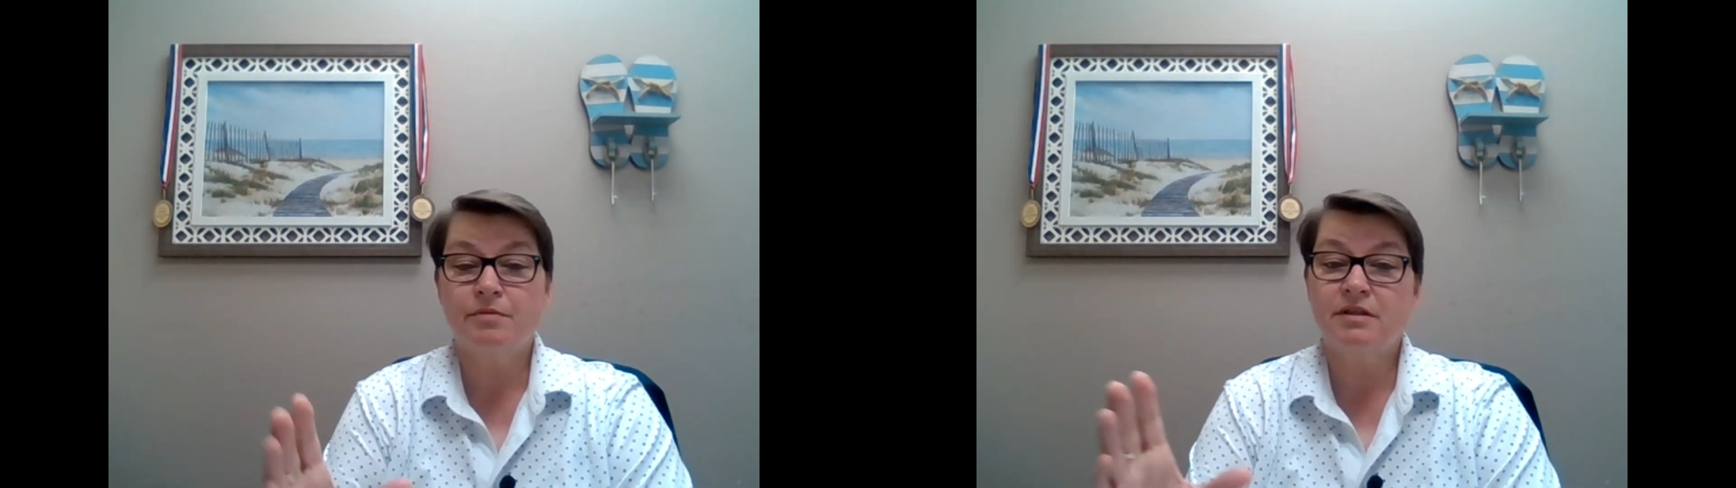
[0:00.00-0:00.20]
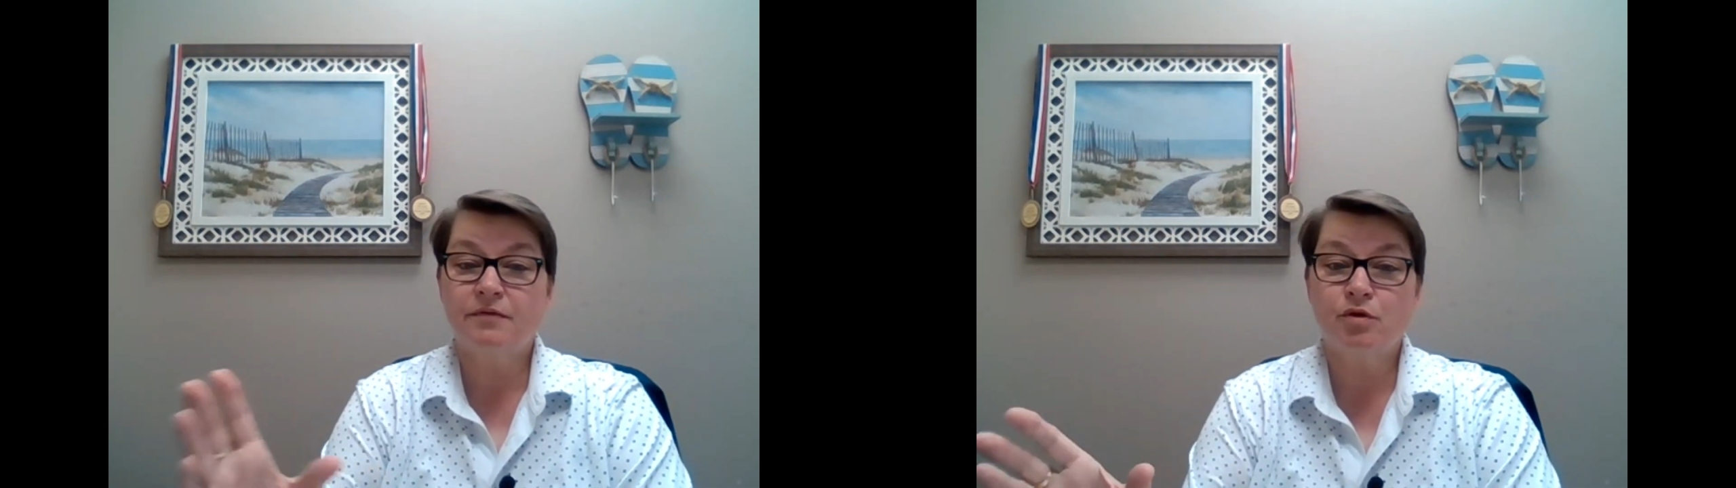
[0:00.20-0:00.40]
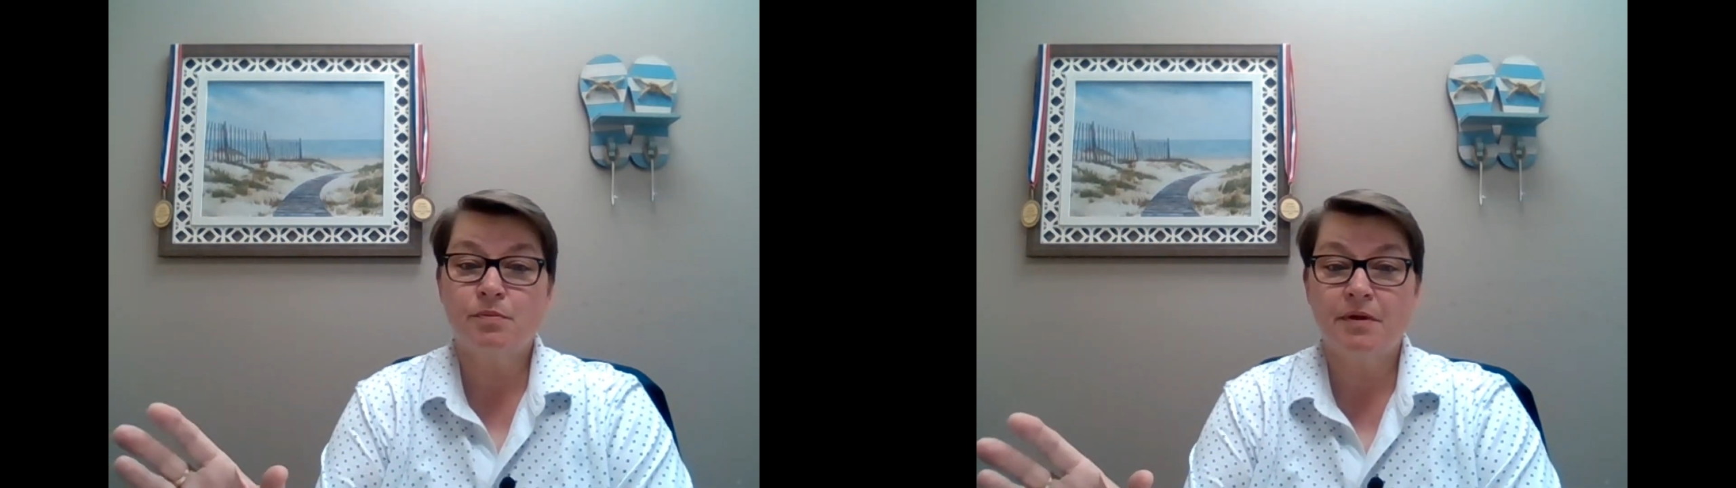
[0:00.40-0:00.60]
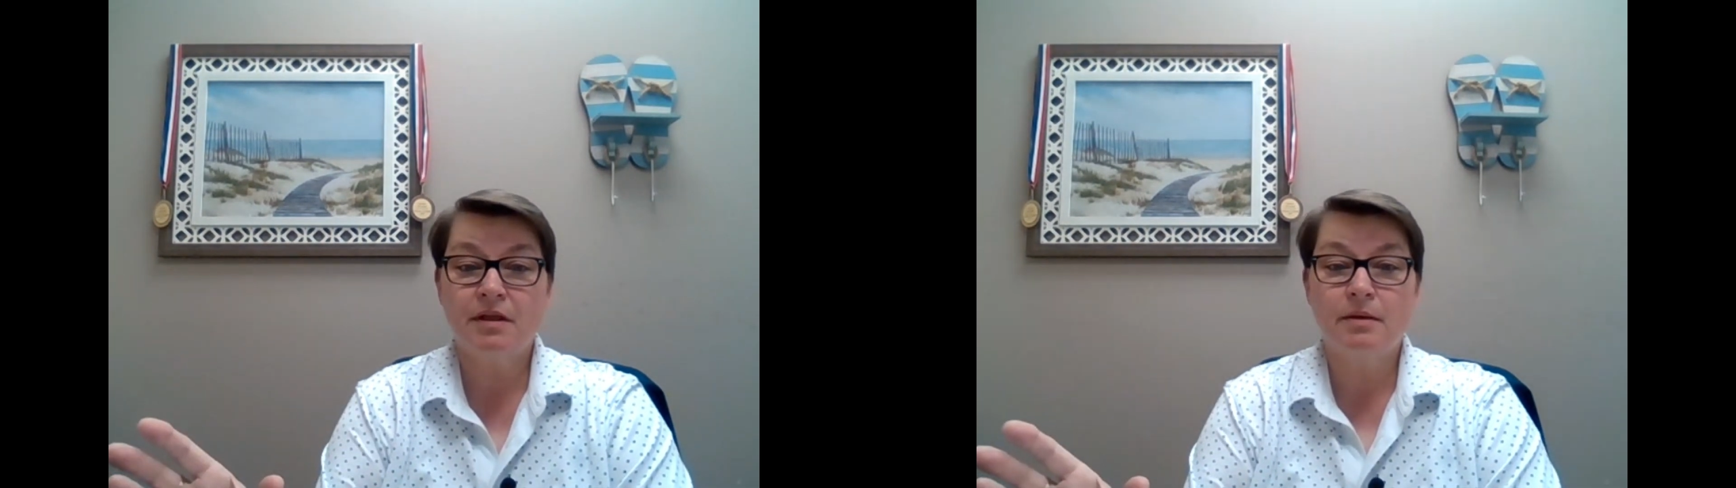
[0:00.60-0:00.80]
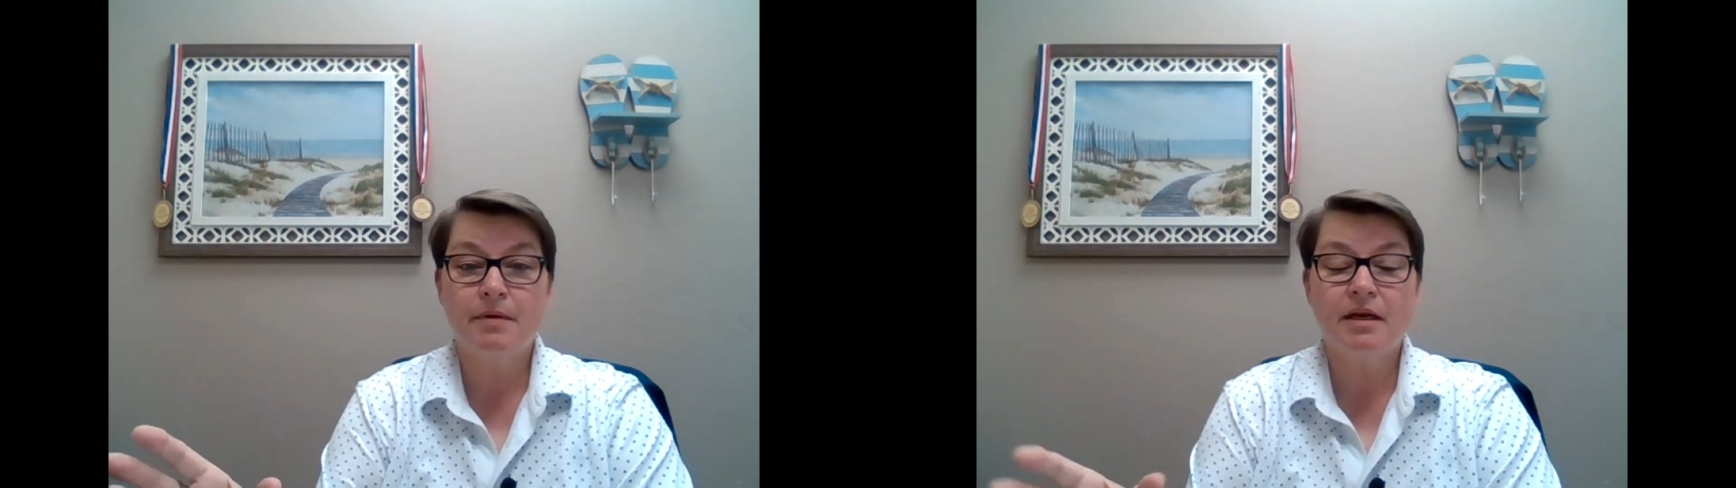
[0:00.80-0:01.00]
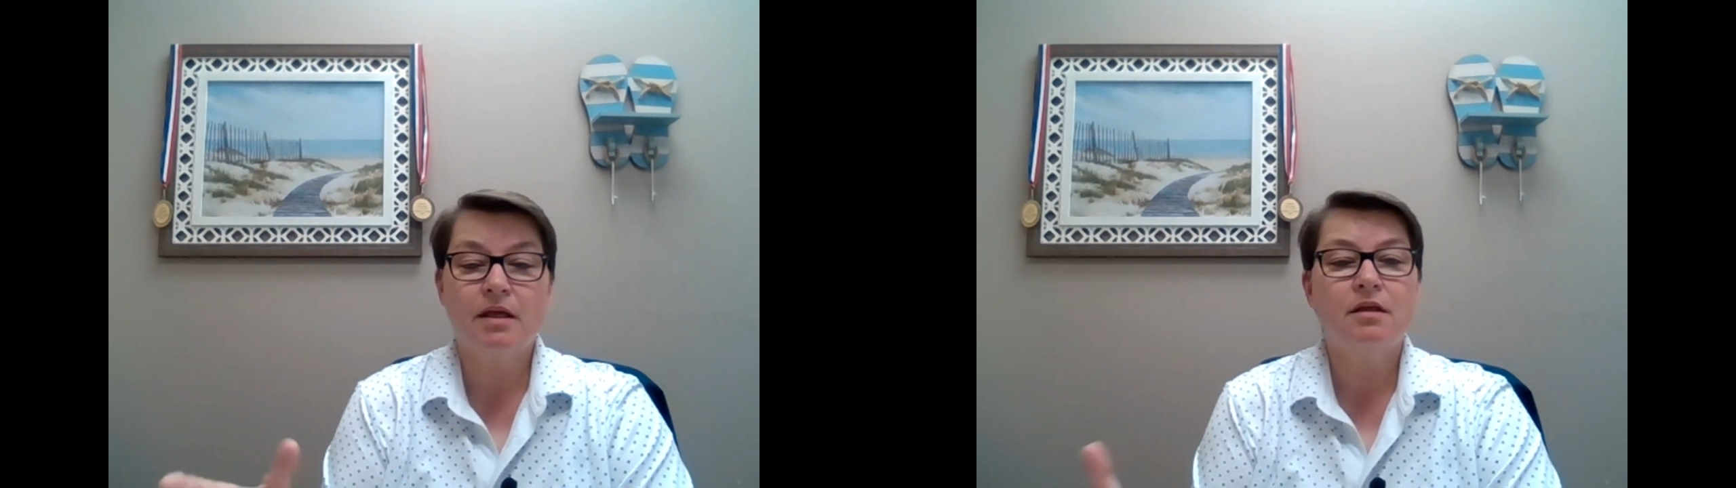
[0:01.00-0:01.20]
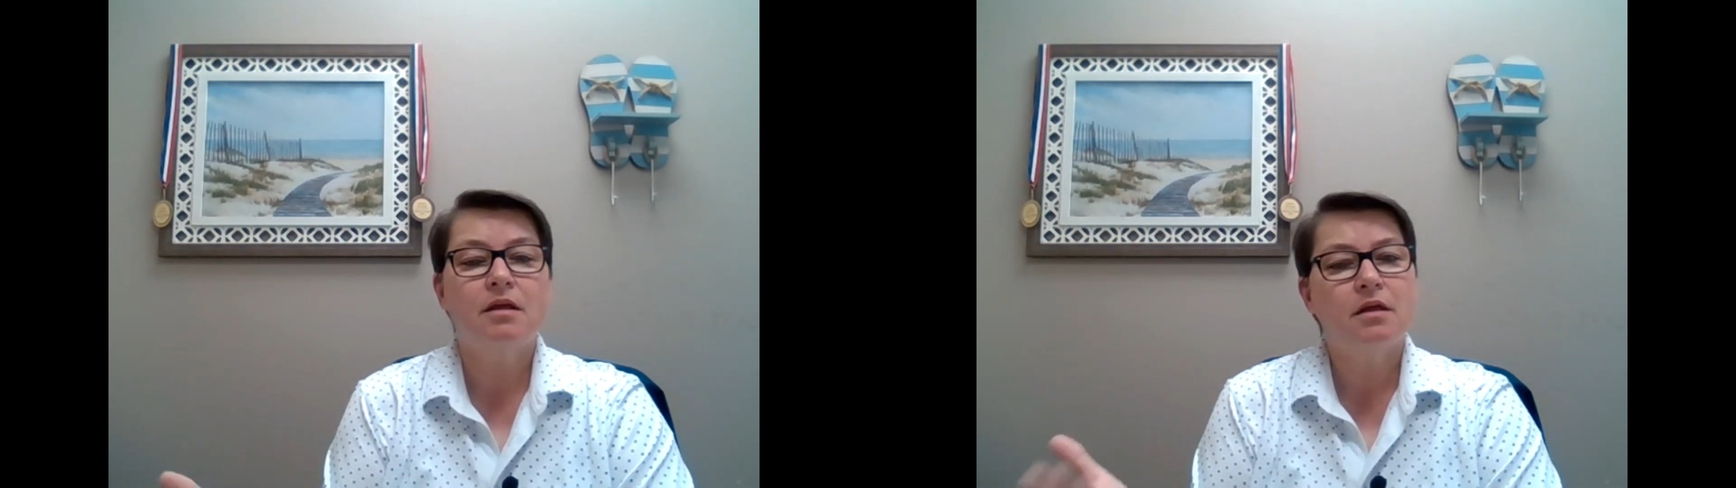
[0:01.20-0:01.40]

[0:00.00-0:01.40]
because if you're spending the money,